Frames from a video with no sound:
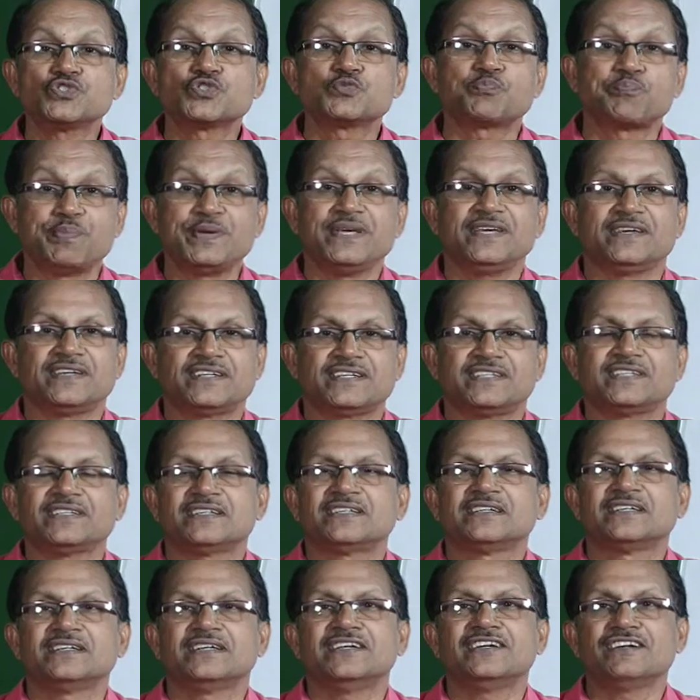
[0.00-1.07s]
speak
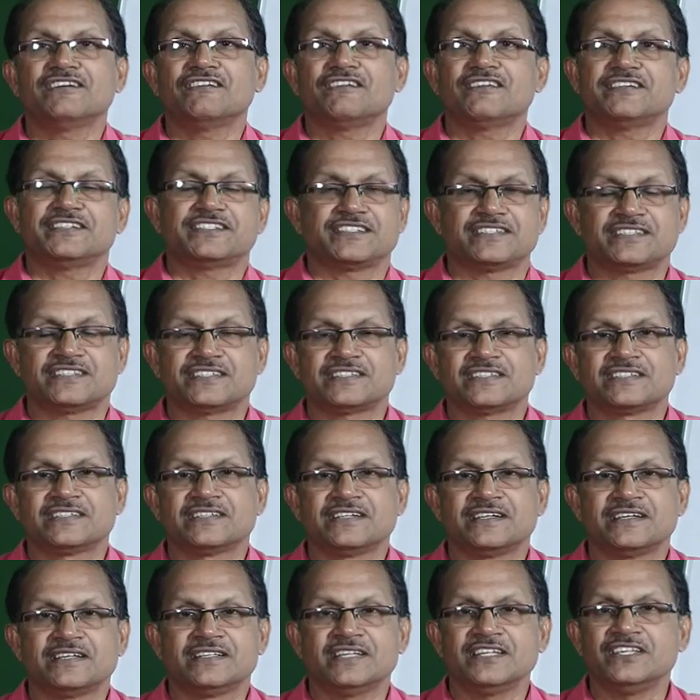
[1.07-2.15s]
English.
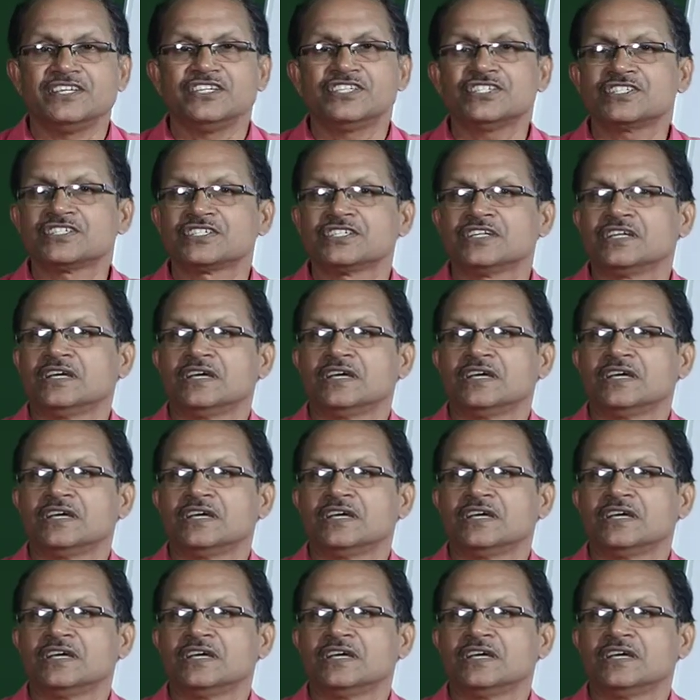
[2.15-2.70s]
That is